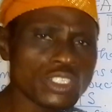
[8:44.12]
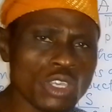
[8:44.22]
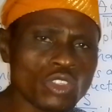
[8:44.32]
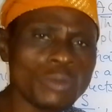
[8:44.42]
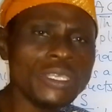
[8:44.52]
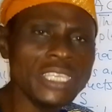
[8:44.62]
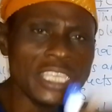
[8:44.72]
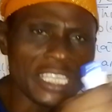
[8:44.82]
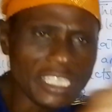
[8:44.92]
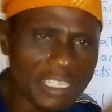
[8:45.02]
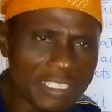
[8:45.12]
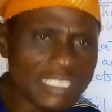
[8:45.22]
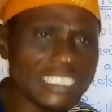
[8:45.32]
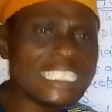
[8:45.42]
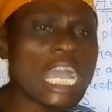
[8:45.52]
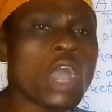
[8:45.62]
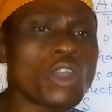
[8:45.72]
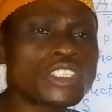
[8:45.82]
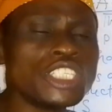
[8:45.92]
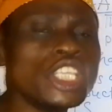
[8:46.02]
is going to be increase in their
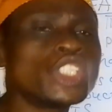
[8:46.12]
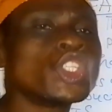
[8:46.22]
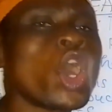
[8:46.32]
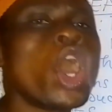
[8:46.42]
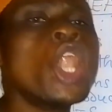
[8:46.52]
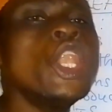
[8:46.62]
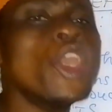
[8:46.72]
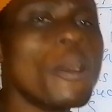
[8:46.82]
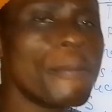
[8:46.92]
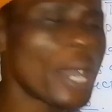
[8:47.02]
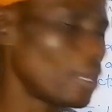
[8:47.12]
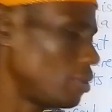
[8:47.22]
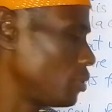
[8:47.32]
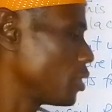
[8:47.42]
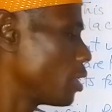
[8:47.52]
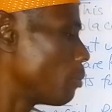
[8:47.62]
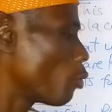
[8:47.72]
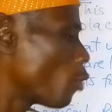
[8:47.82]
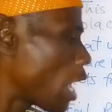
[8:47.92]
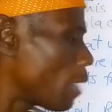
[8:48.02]
oxidation number,
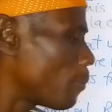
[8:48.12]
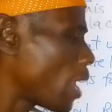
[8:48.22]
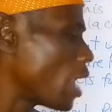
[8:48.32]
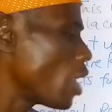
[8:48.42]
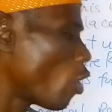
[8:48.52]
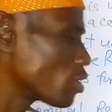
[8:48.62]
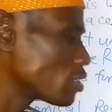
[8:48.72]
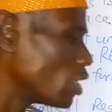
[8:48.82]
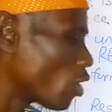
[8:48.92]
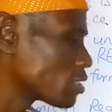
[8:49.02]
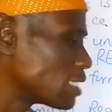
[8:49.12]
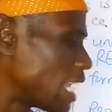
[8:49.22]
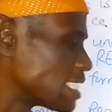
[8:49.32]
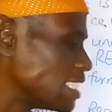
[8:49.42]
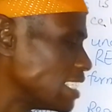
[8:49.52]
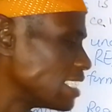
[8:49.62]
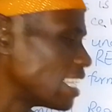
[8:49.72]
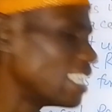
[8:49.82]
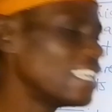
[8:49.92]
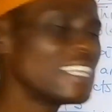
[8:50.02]
whereby the oxidizing
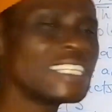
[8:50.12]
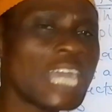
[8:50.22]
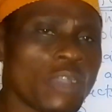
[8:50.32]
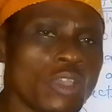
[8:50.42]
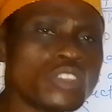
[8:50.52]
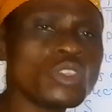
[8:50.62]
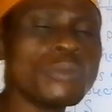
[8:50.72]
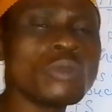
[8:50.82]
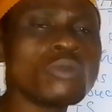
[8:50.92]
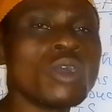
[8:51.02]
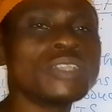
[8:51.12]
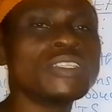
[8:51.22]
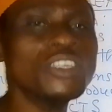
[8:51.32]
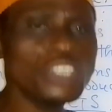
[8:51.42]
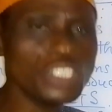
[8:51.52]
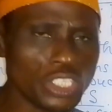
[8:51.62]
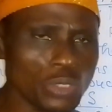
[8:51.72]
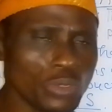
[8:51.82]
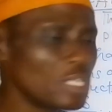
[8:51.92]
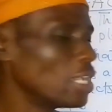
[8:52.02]
agent, they are going to be what?
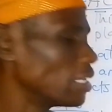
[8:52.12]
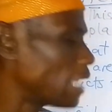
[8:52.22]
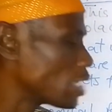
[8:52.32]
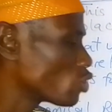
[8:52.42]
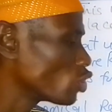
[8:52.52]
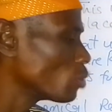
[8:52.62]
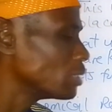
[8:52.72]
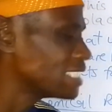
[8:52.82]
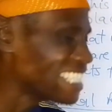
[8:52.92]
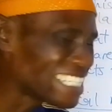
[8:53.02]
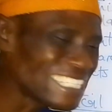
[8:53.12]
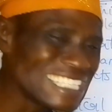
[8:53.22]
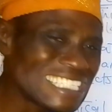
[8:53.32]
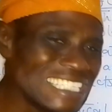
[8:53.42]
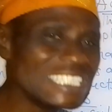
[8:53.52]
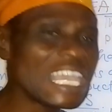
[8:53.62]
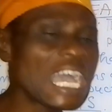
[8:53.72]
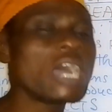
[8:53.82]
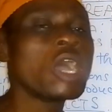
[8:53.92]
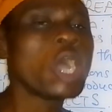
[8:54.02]
Reduced. There is going to be decrease in
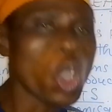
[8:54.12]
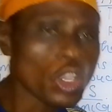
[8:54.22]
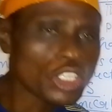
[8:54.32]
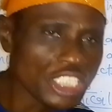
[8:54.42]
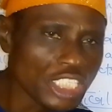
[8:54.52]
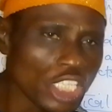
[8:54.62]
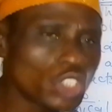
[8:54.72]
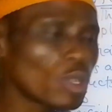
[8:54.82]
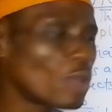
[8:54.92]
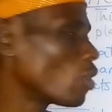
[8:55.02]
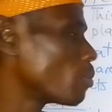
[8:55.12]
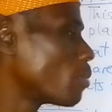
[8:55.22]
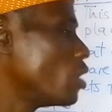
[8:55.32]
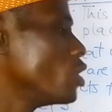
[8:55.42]
their oxidation number.